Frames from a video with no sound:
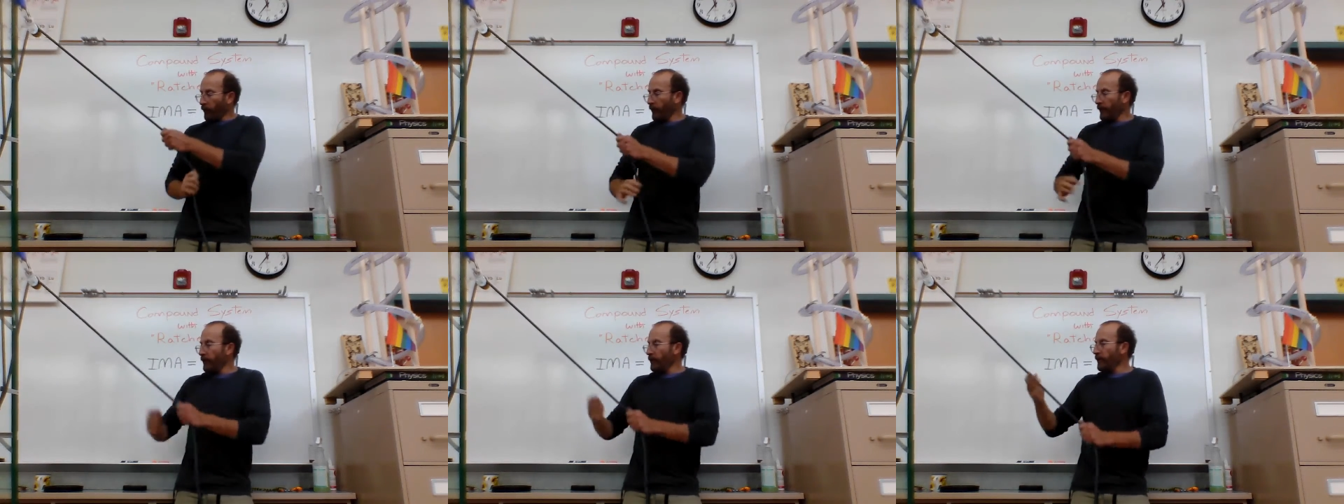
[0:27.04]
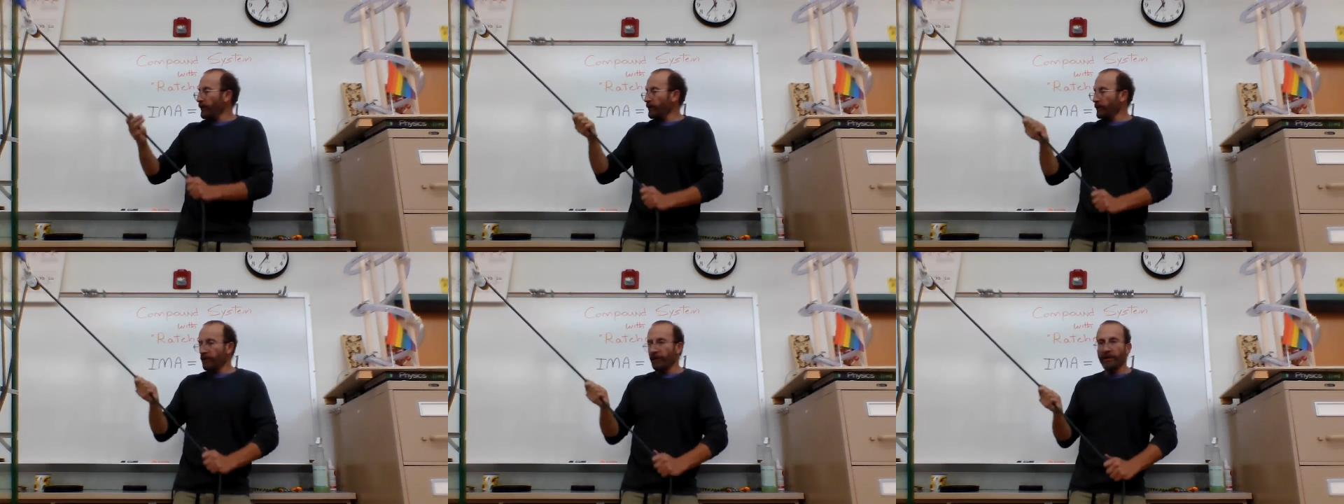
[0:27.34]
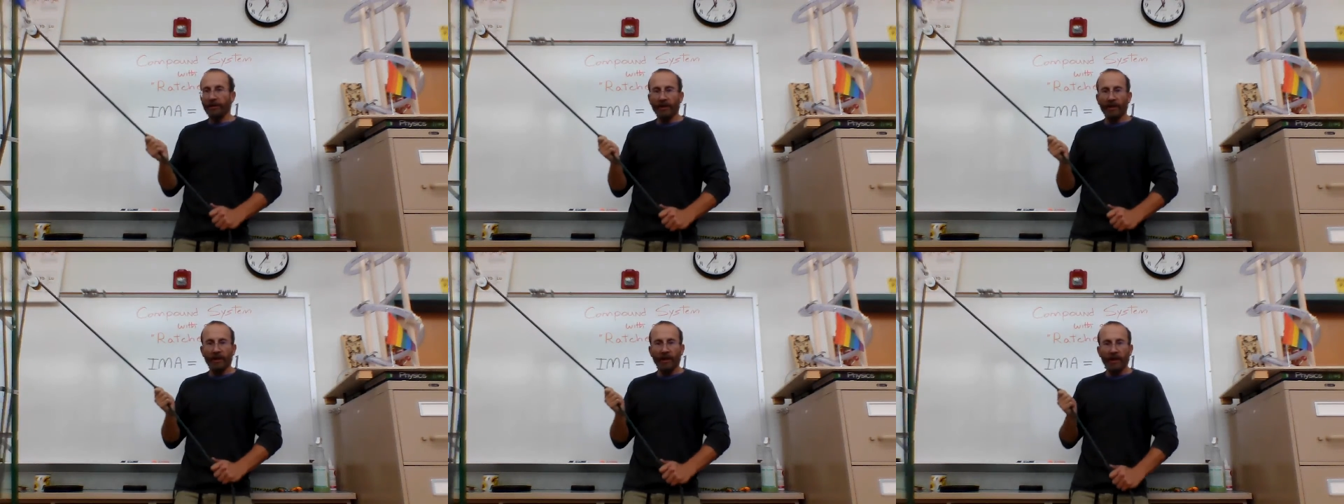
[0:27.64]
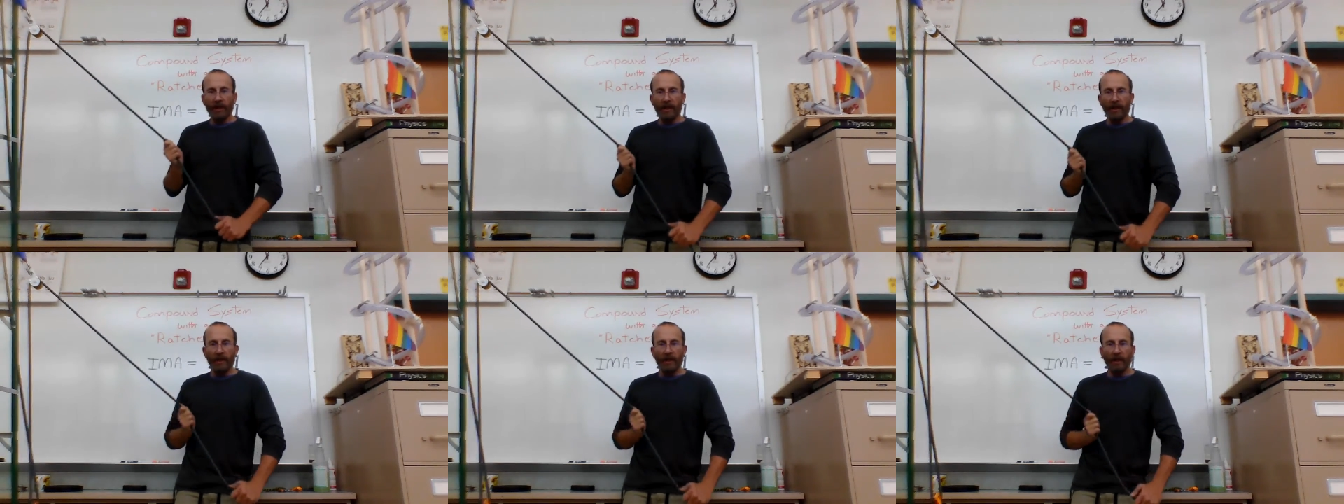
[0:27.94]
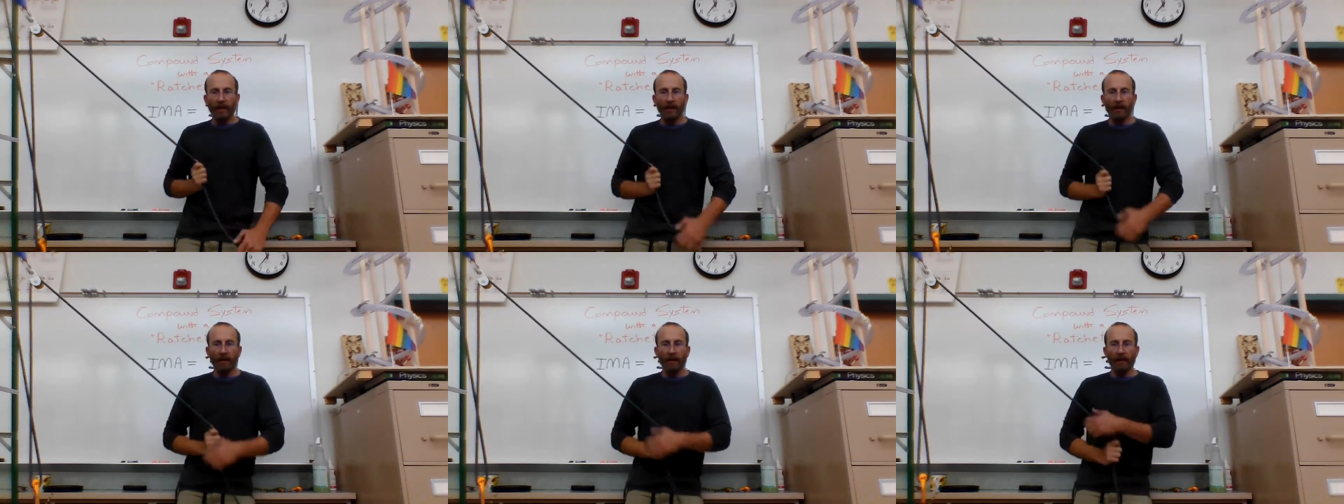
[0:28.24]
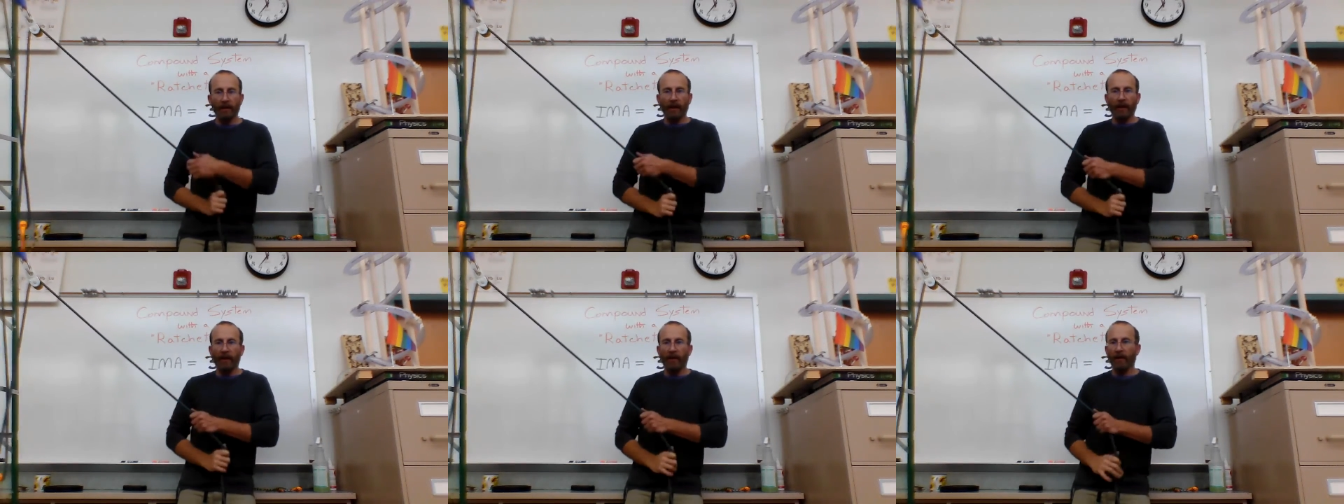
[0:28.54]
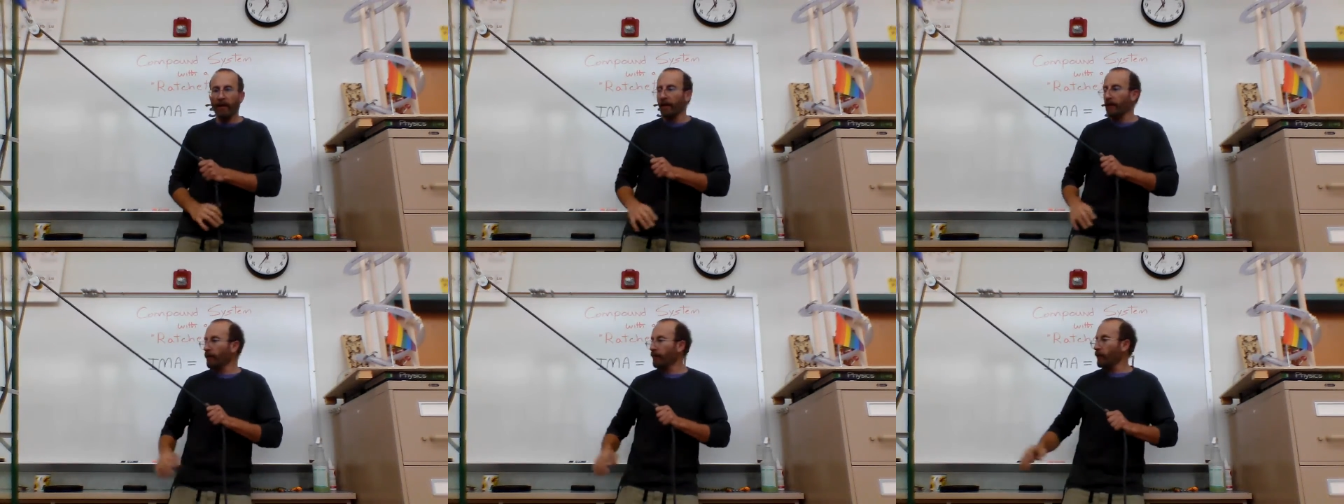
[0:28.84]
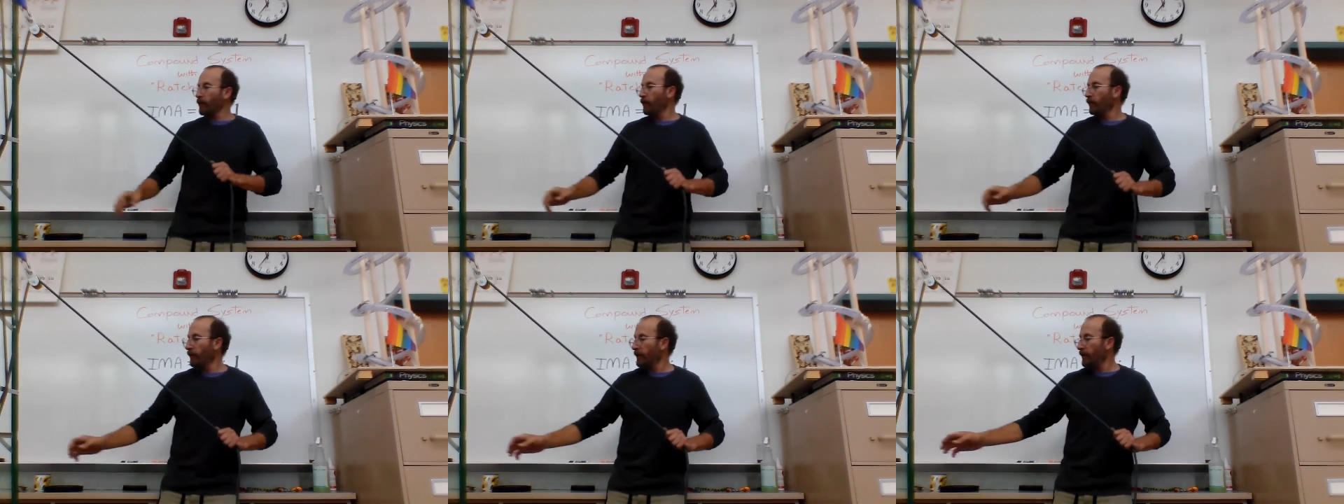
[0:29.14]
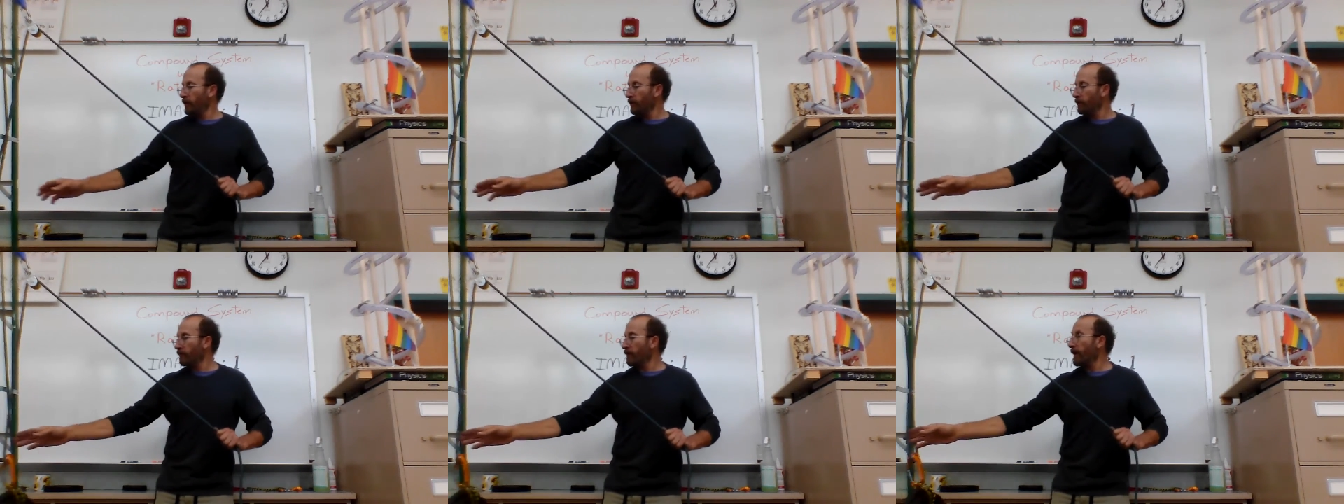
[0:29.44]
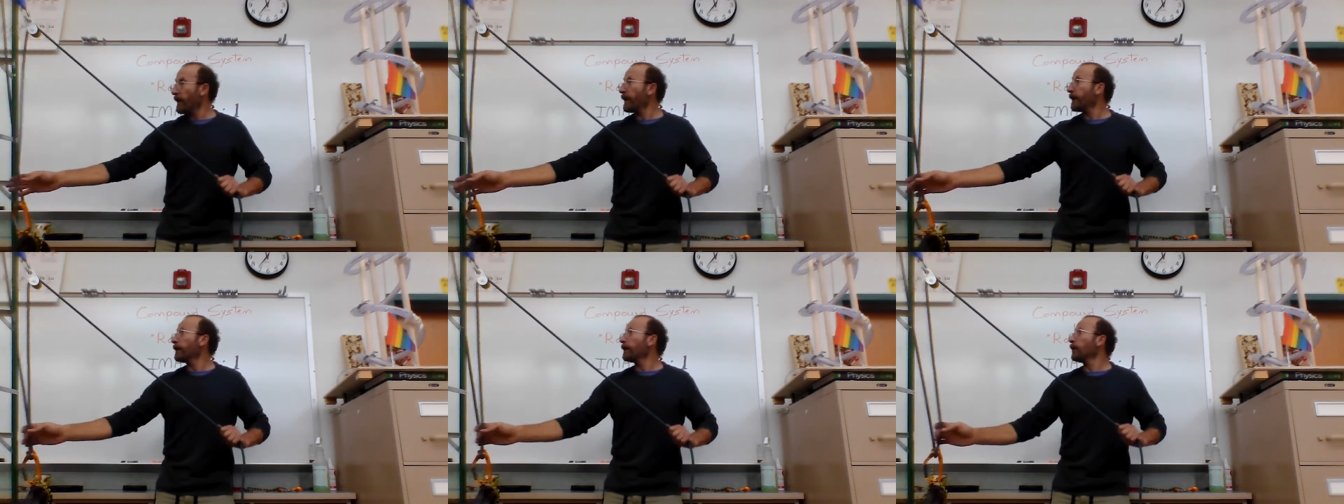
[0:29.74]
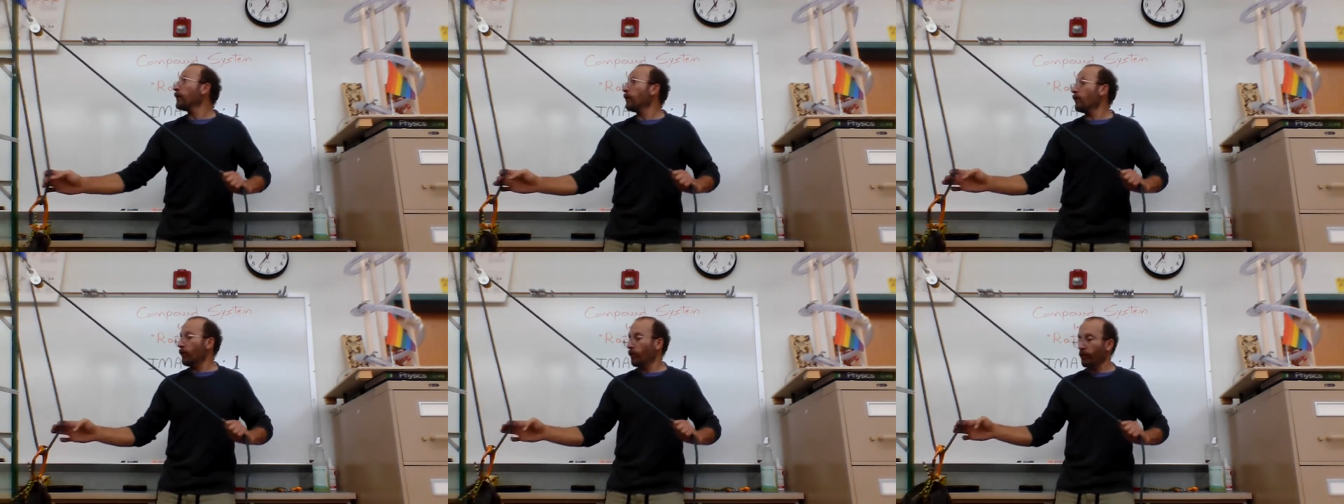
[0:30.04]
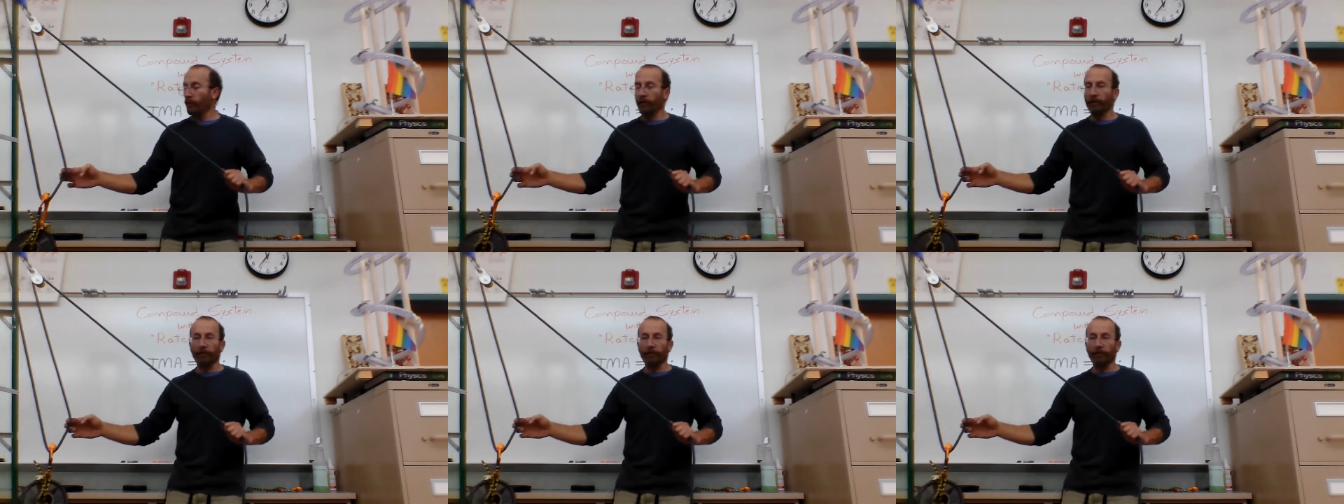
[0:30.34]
it, and you can see there in the view is my load.